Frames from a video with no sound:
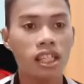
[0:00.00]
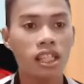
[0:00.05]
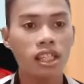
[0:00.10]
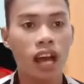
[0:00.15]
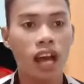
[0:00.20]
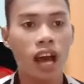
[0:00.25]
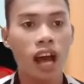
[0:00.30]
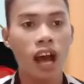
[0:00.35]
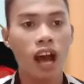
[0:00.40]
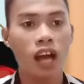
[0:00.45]

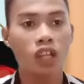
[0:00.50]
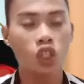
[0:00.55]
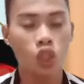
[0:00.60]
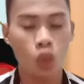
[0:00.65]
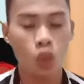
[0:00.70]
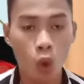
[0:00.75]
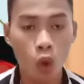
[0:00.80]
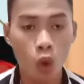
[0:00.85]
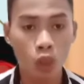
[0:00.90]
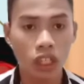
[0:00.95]

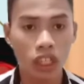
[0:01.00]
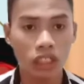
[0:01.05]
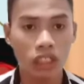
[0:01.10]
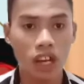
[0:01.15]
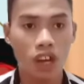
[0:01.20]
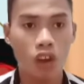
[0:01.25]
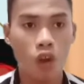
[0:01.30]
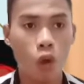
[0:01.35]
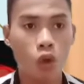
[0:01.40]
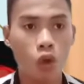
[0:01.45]
that
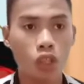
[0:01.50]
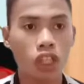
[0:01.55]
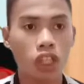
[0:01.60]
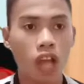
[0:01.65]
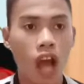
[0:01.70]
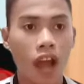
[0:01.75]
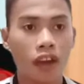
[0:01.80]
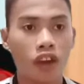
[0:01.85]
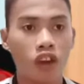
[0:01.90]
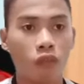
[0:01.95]
the
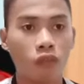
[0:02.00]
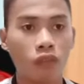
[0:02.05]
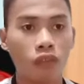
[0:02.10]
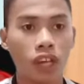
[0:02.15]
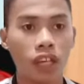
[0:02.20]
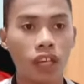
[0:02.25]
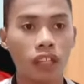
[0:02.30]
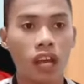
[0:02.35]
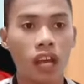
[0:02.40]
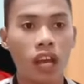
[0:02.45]
coastline of
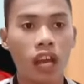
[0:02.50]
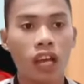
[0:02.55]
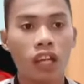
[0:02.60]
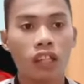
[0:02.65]
it,